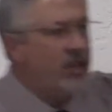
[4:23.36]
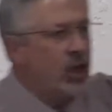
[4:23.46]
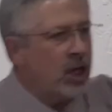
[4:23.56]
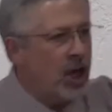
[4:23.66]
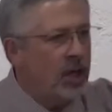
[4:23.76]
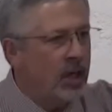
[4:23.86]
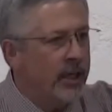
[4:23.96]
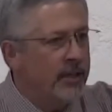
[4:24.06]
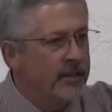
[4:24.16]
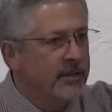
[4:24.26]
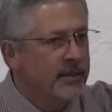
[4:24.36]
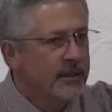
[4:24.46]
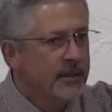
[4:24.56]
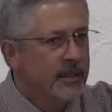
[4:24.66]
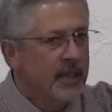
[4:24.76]
are gone,
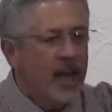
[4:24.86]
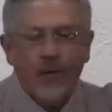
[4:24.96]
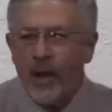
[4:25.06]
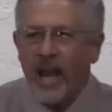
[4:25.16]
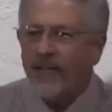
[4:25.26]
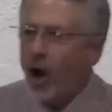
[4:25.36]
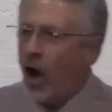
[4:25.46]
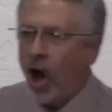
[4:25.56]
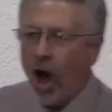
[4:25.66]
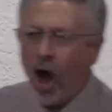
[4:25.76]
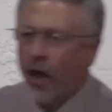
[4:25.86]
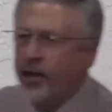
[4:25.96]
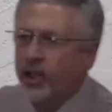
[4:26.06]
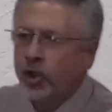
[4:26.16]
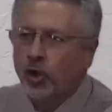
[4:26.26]
if we have all
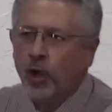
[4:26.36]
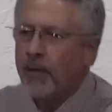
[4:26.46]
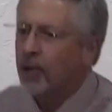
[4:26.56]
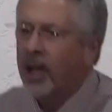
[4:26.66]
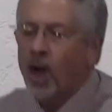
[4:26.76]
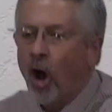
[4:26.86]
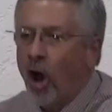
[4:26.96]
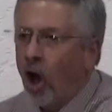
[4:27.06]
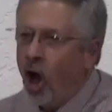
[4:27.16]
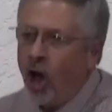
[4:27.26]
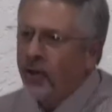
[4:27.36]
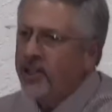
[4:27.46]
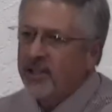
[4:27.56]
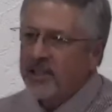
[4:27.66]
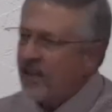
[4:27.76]
this trouble and all
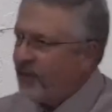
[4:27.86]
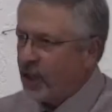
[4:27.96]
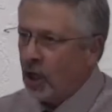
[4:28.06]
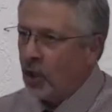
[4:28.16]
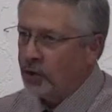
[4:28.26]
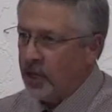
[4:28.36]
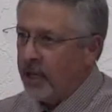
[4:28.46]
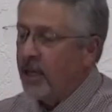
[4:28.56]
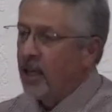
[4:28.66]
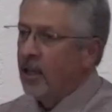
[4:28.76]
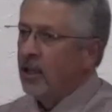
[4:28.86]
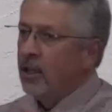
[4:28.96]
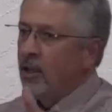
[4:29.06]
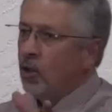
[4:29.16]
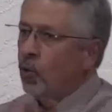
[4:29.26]
this difficulty,
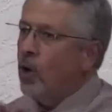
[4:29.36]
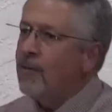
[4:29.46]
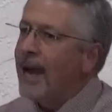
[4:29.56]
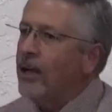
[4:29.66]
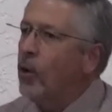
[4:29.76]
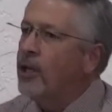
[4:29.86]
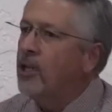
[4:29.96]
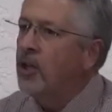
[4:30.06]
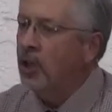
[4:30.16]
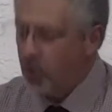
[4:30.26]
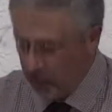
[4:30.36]
what am I going to do?